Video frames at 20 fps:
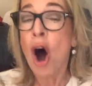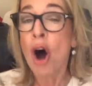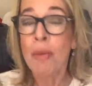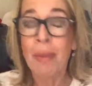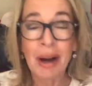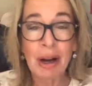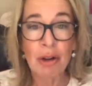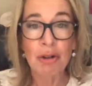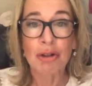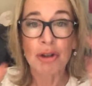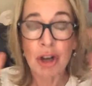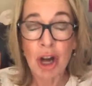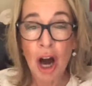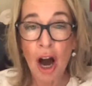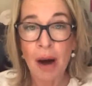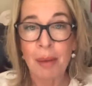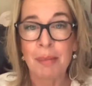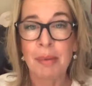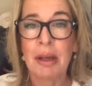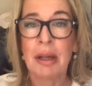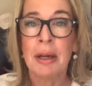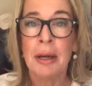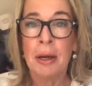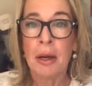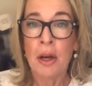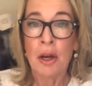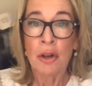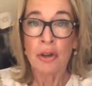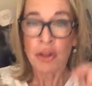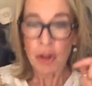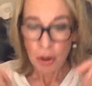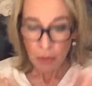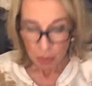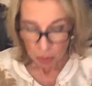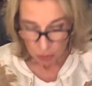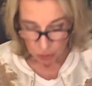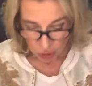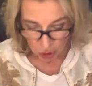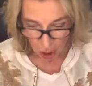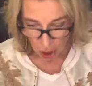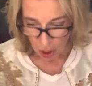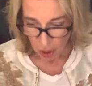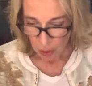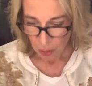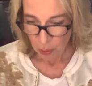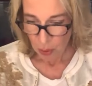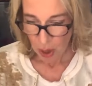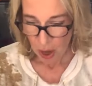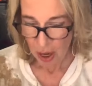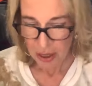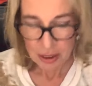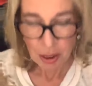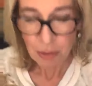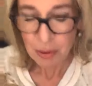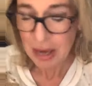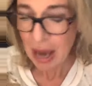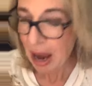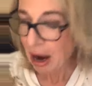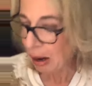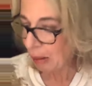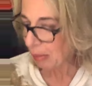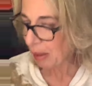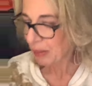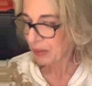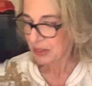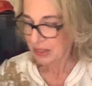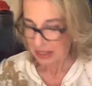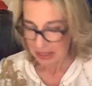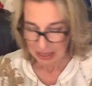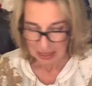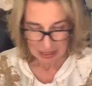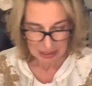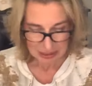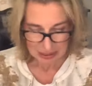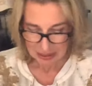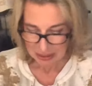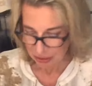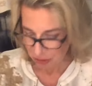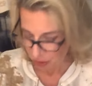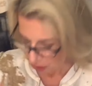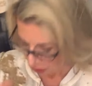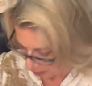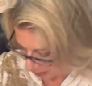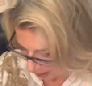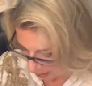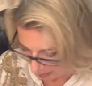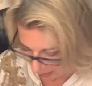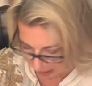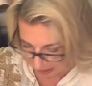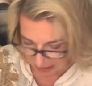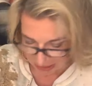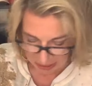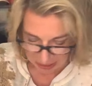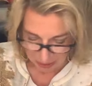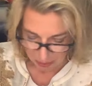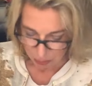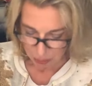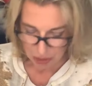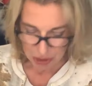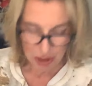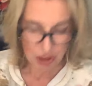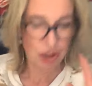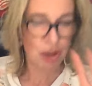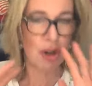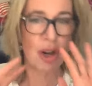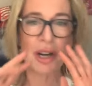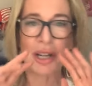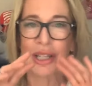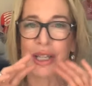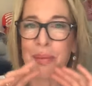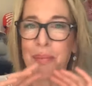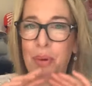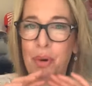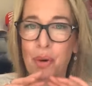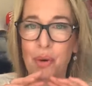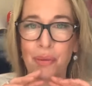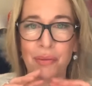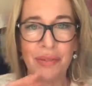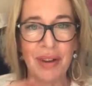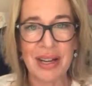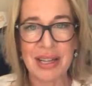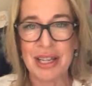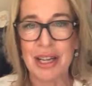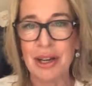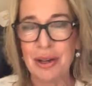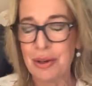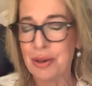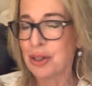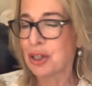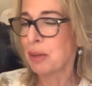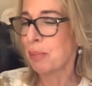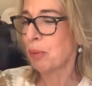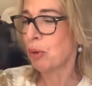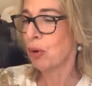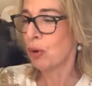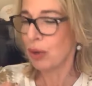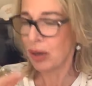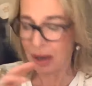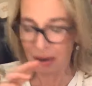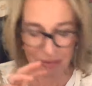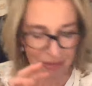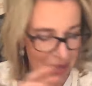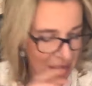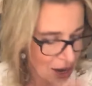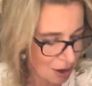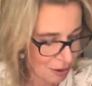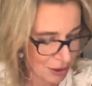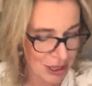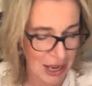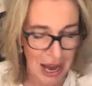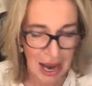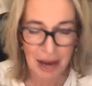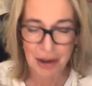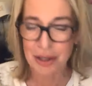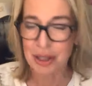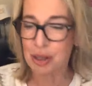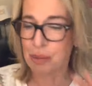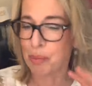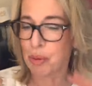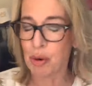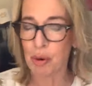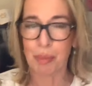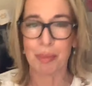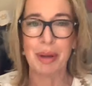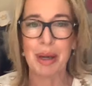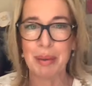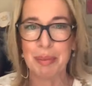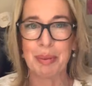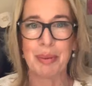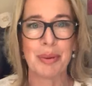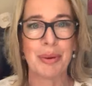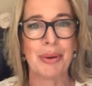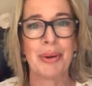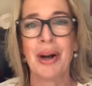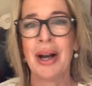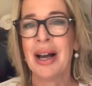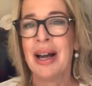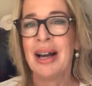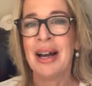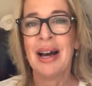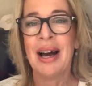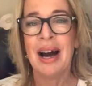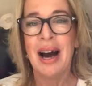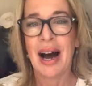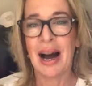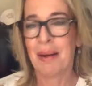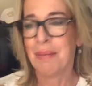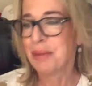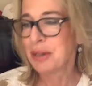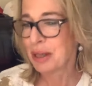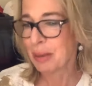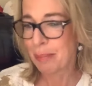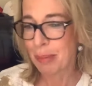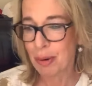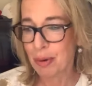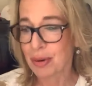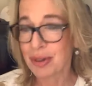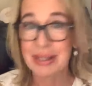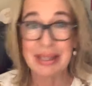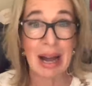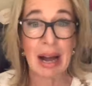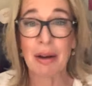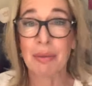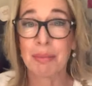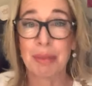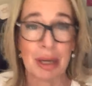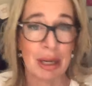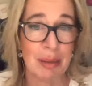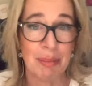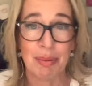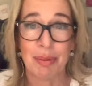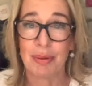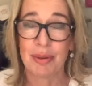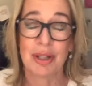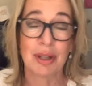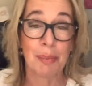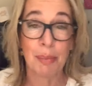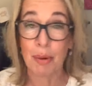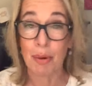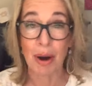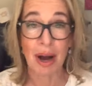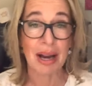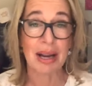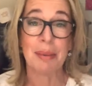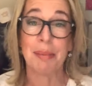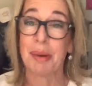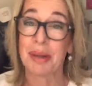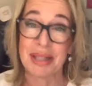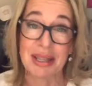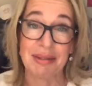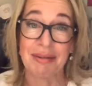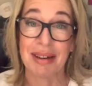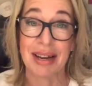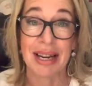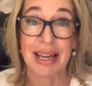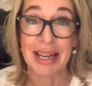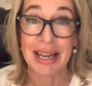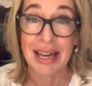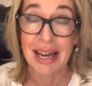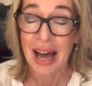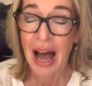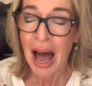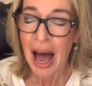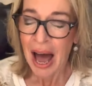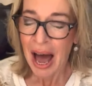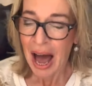Oh my God, come. So I don't care about the tickets. It's not about money. We're just trying to support venues, support lovely hotels, support people, support sound people, support anybody really.